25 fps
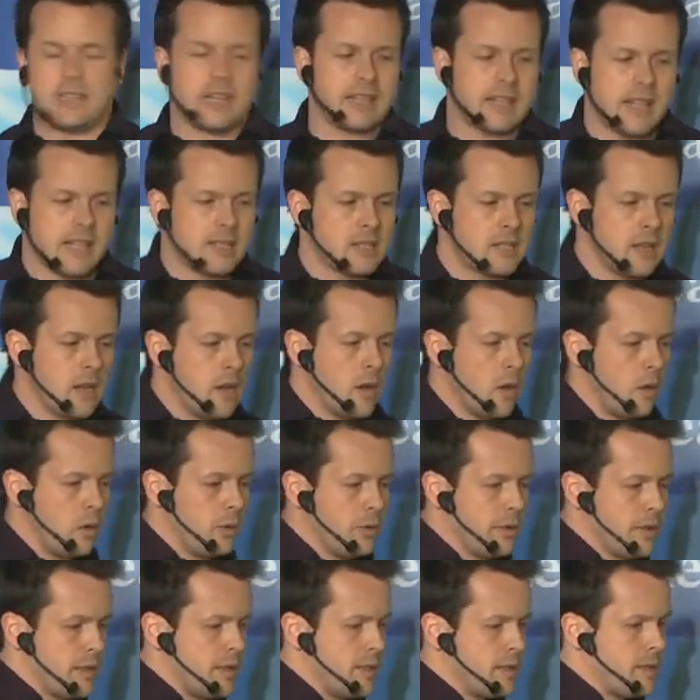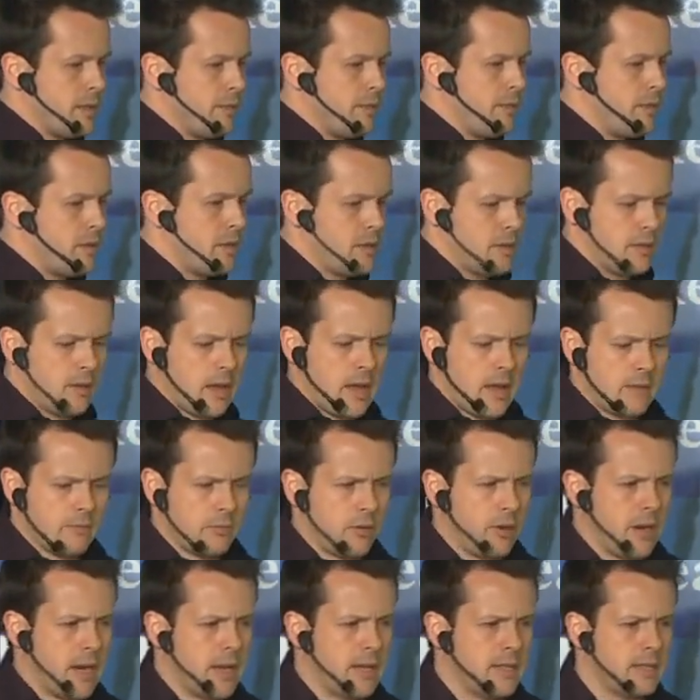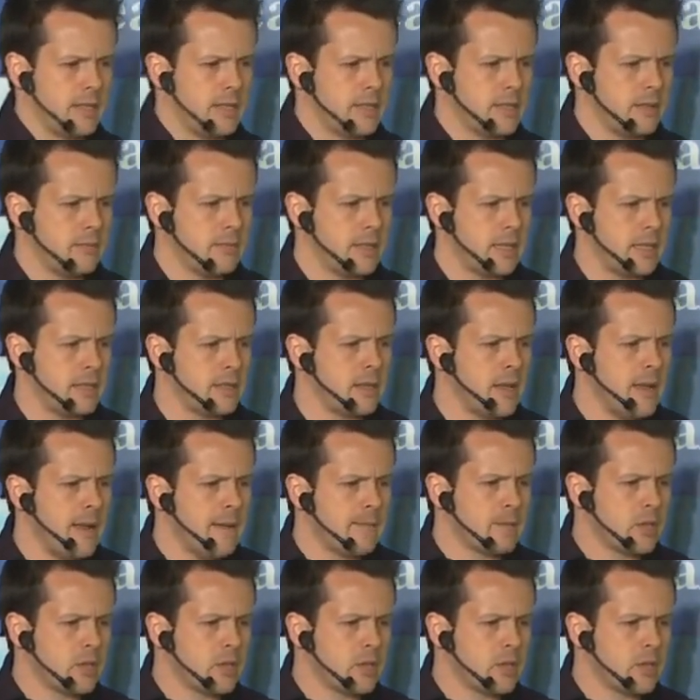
Like that's all the system for um, creating systems is.